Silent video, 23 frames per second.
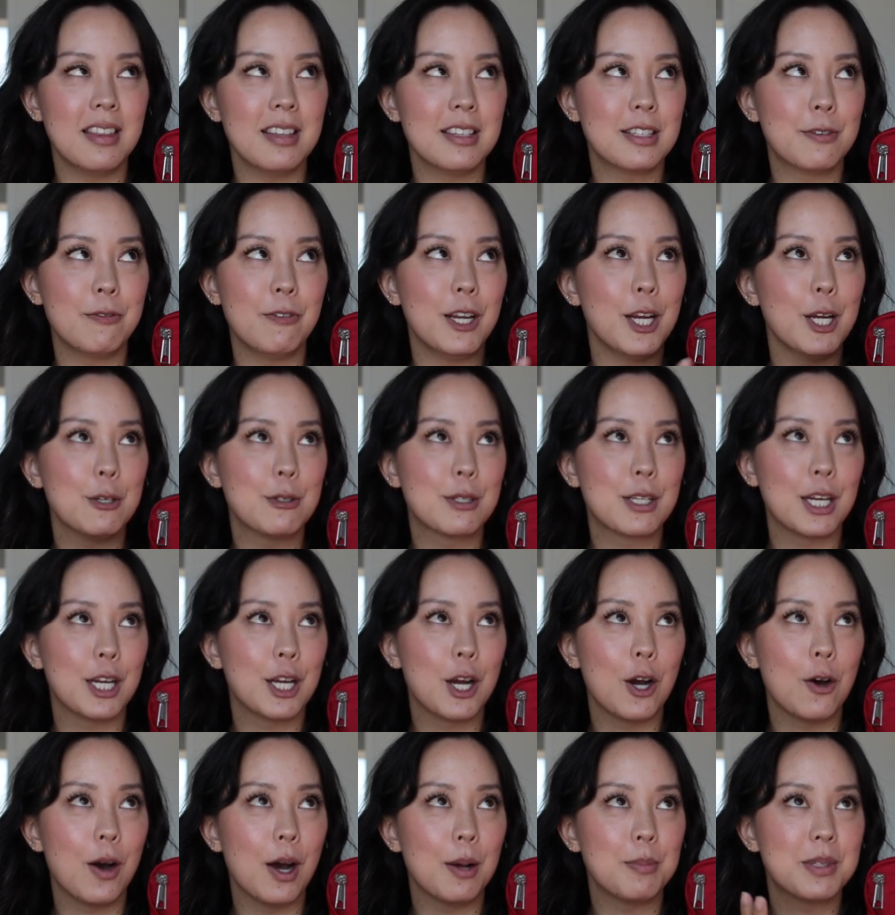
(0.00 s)
this video is gonna
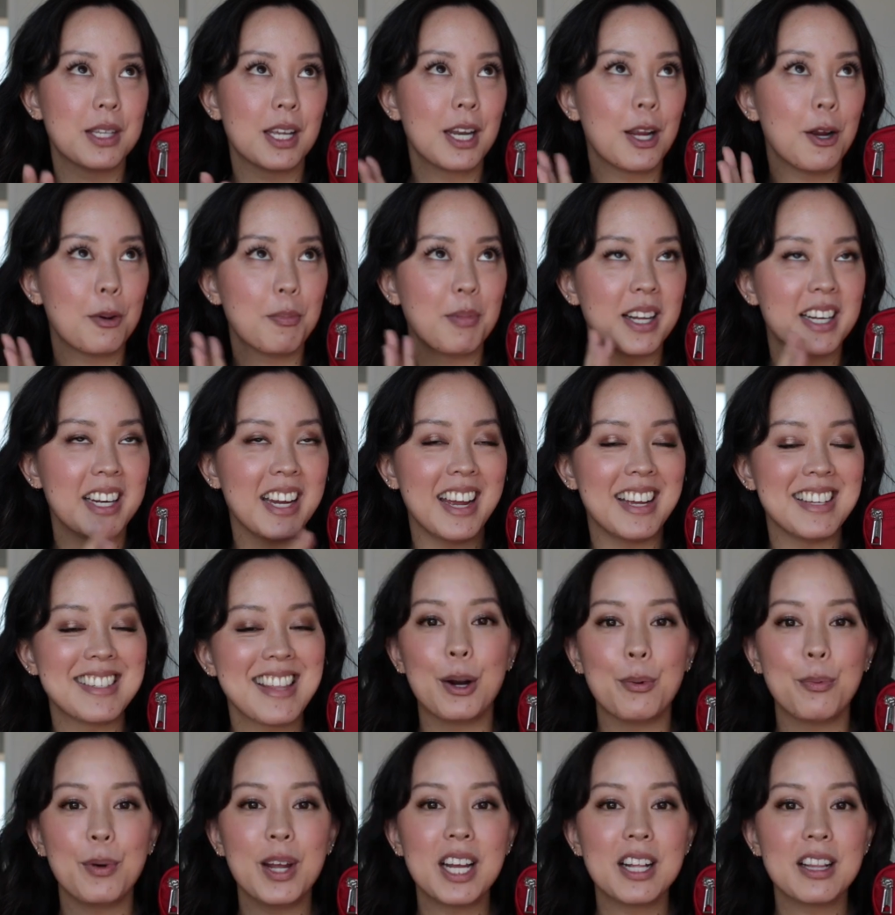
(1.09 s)
go up, Sunday or Mondays.
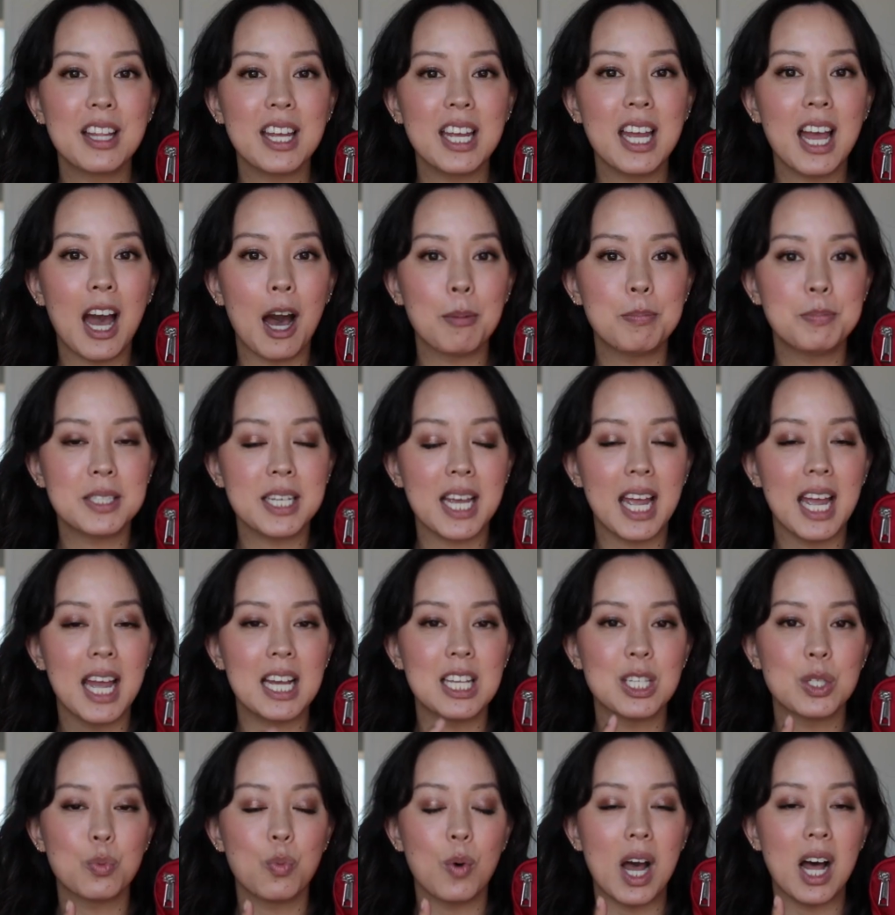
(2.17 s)
Our weekly update
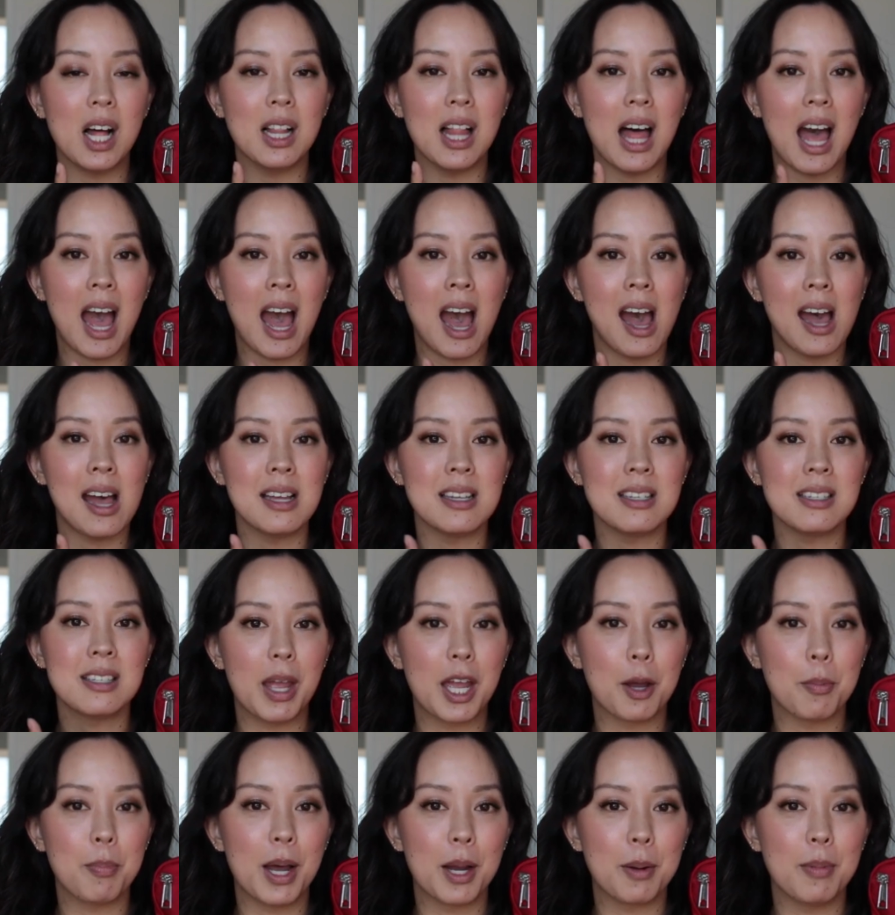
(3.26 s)
as well as
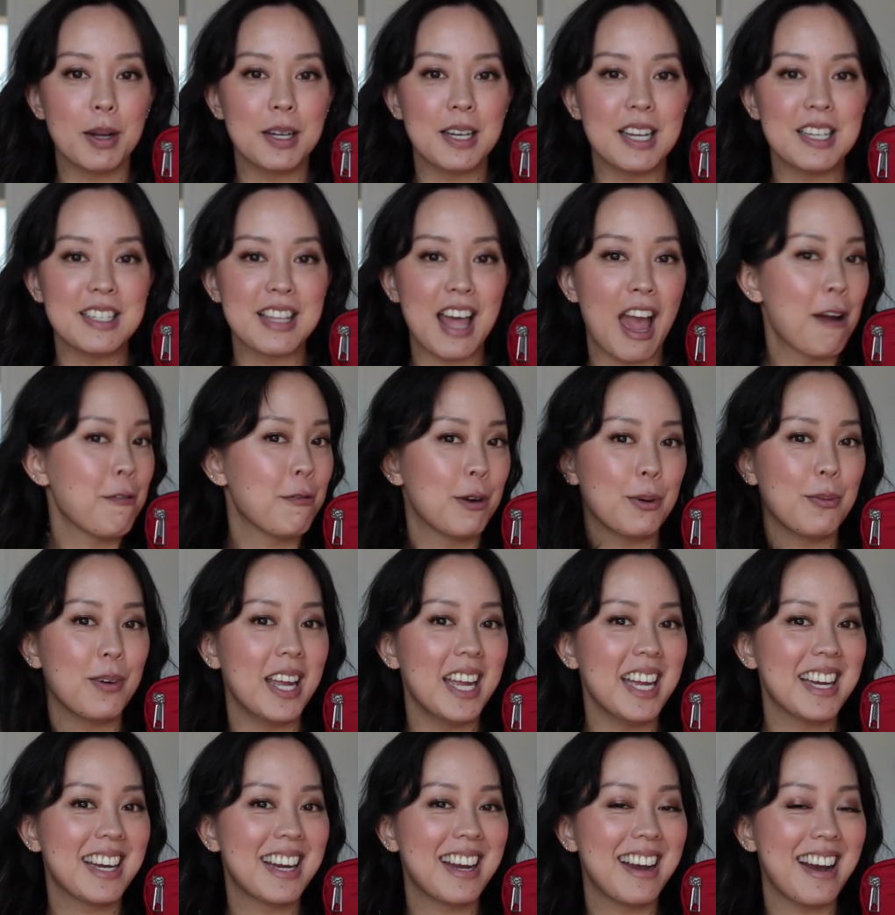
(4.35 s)
Makeup Bag Mondays every
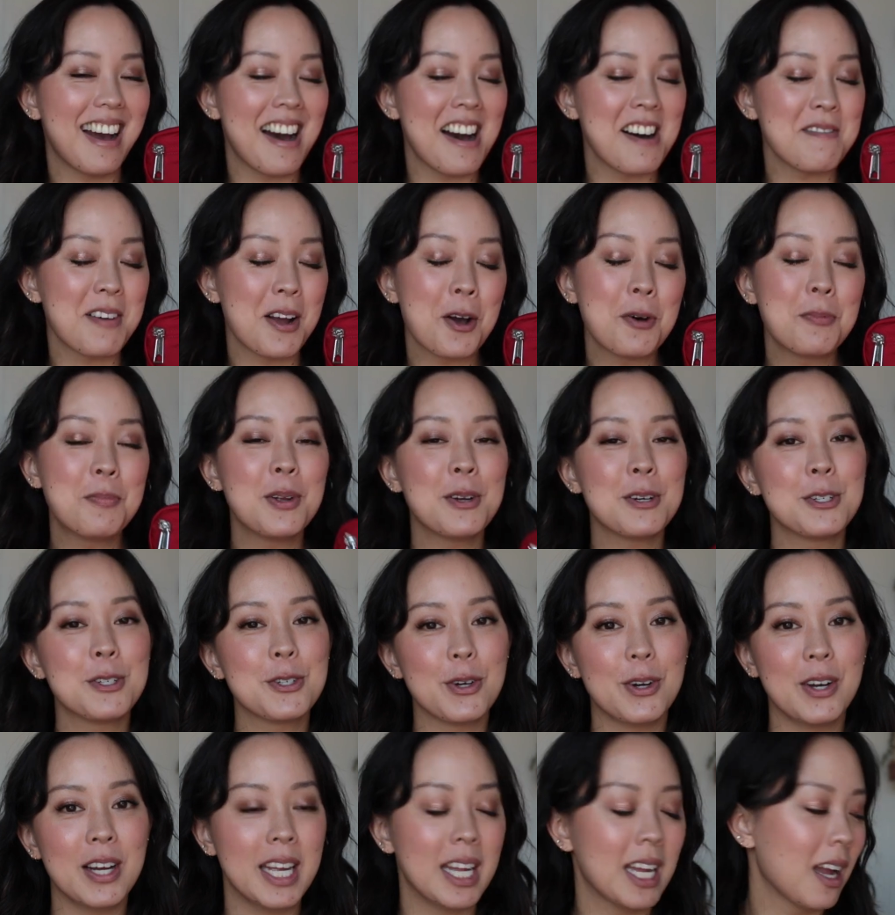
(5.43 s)
week. I hope you're
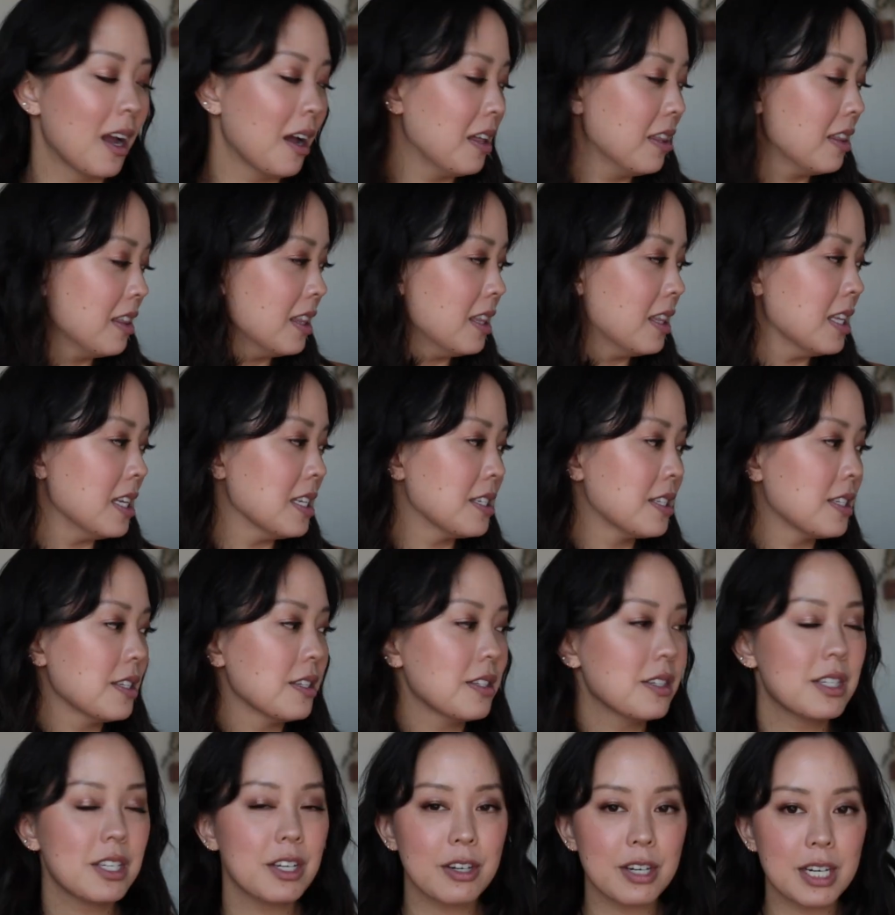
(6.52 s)
enjoying this
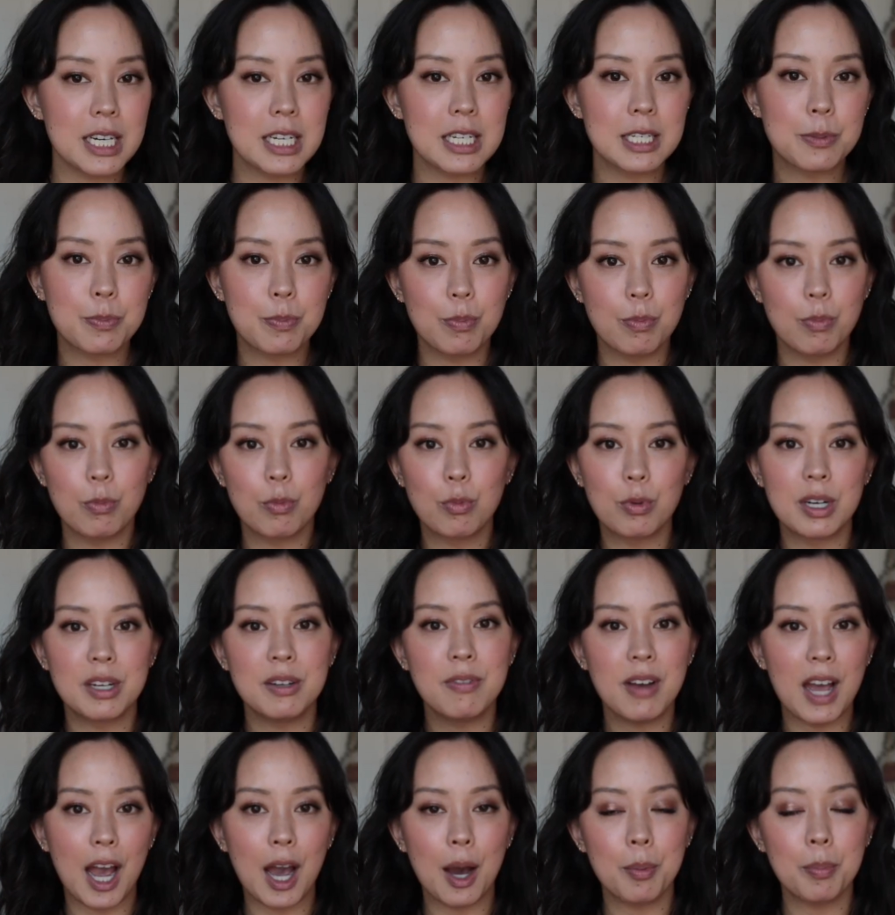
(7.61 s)
series
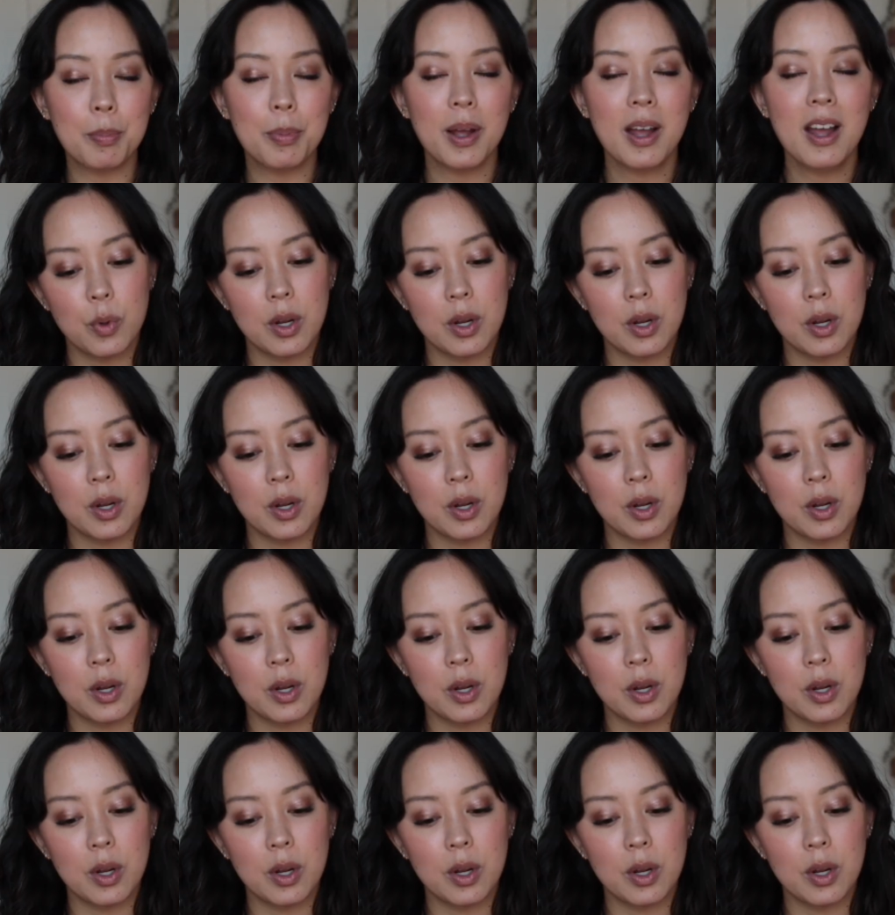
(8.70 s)
revamp.